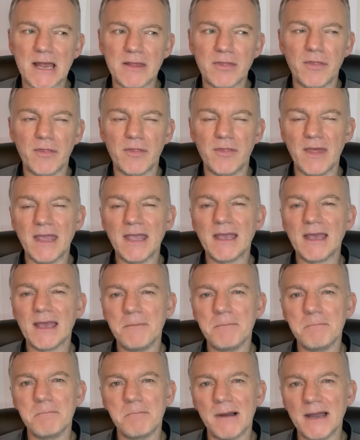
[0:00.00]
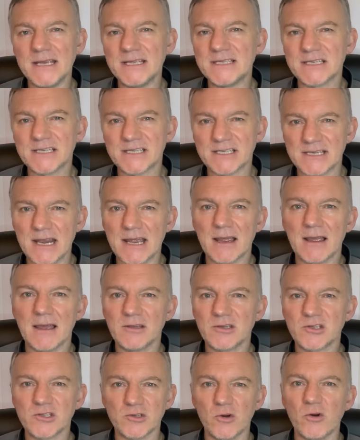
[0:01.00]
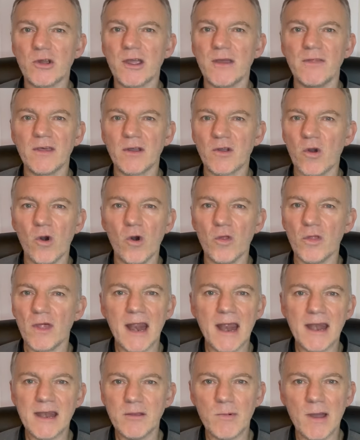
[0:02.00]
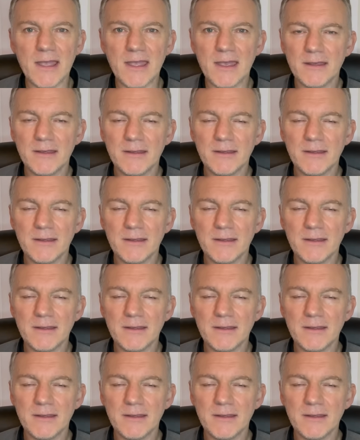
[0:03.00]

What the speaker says: I think it might have snuck in the corner anyway.